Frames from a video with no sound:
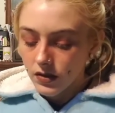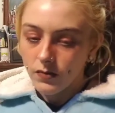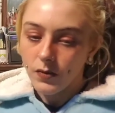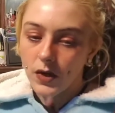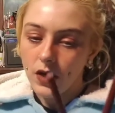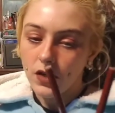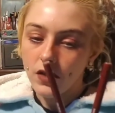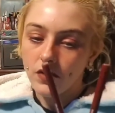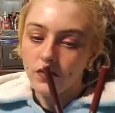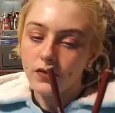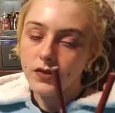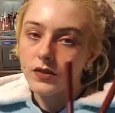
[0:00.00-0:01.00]
Mauve.
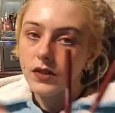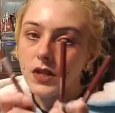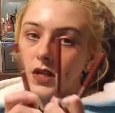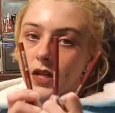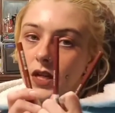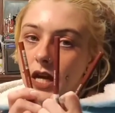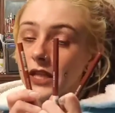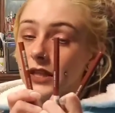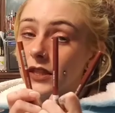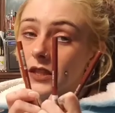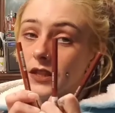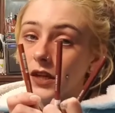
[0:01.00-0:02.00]
And
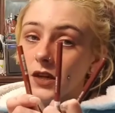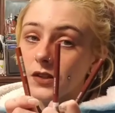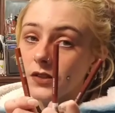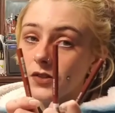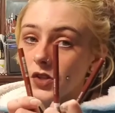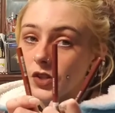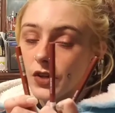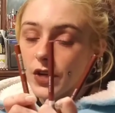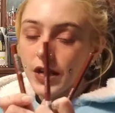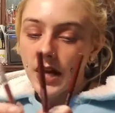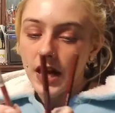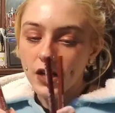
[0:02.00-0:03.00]
the colors are great.
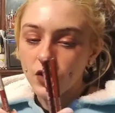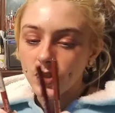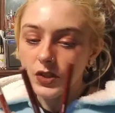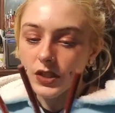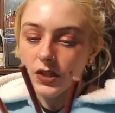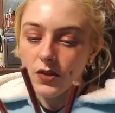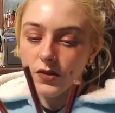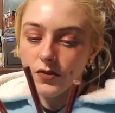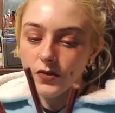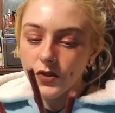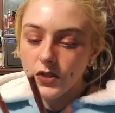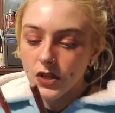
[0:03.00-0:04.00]
I actually like all of
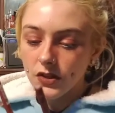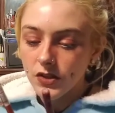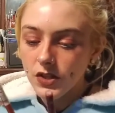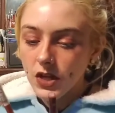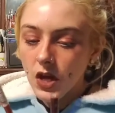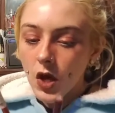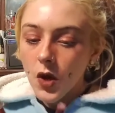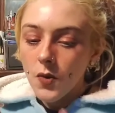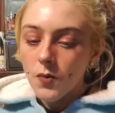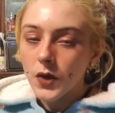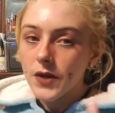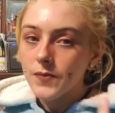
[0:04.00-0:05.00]
these colors.
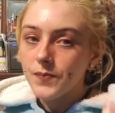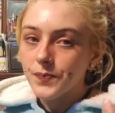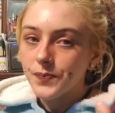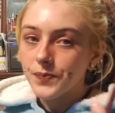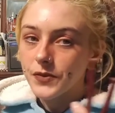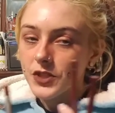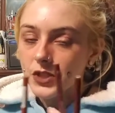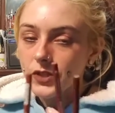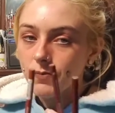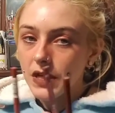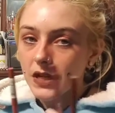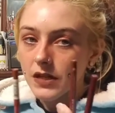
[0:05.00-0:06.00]
But just
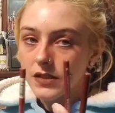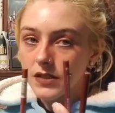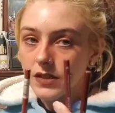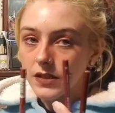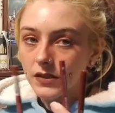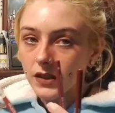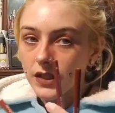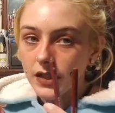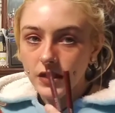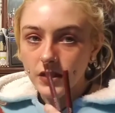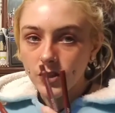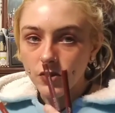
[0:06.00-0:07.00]
because they're like
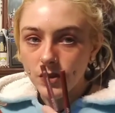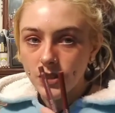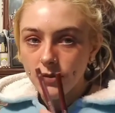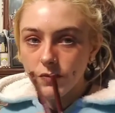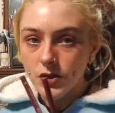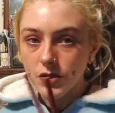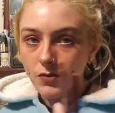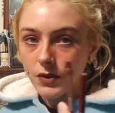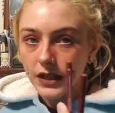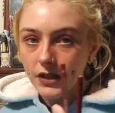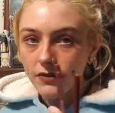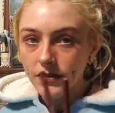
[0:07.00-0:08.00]
in the twist up tube, like
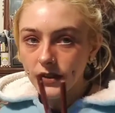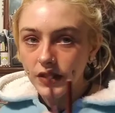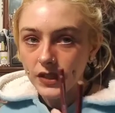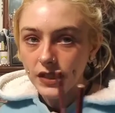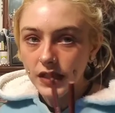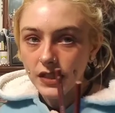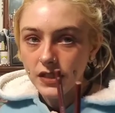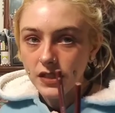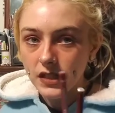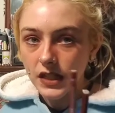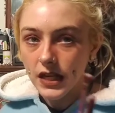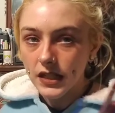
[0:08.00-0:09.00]
I feel like they get
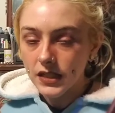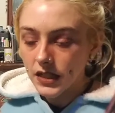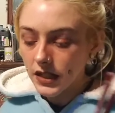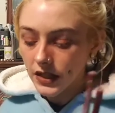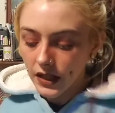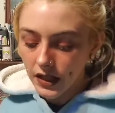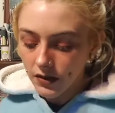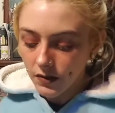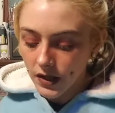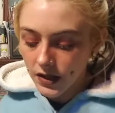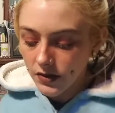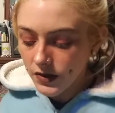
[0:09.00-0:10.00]
disconnected and then I don't want
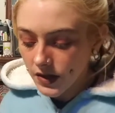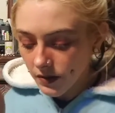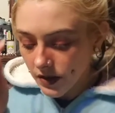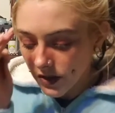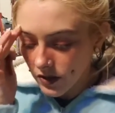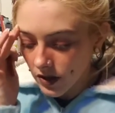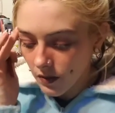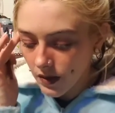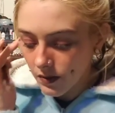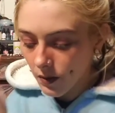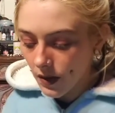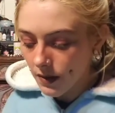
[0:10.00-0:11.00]
to use them because they're all
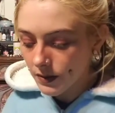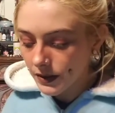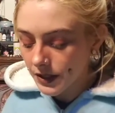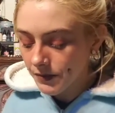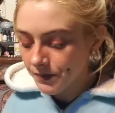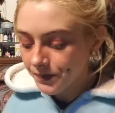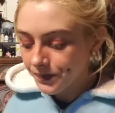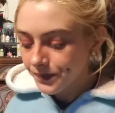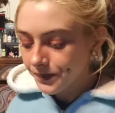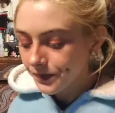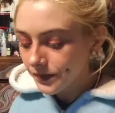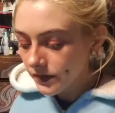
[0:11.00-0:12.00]
weeble wobbly.
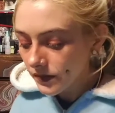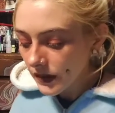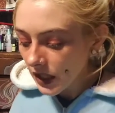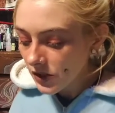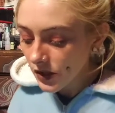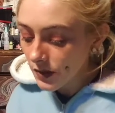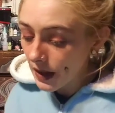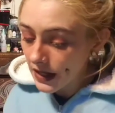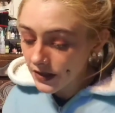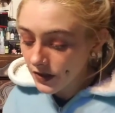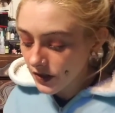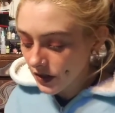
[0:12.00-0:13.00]
So the
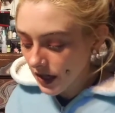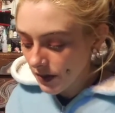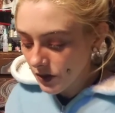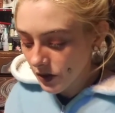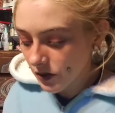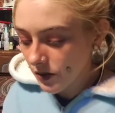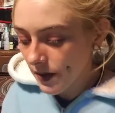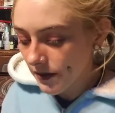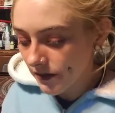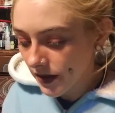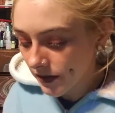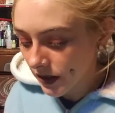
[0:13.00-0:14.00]
pencils are absolutely my
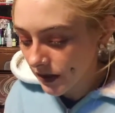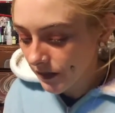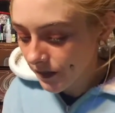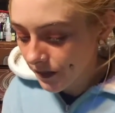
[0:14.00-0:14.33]
favorite.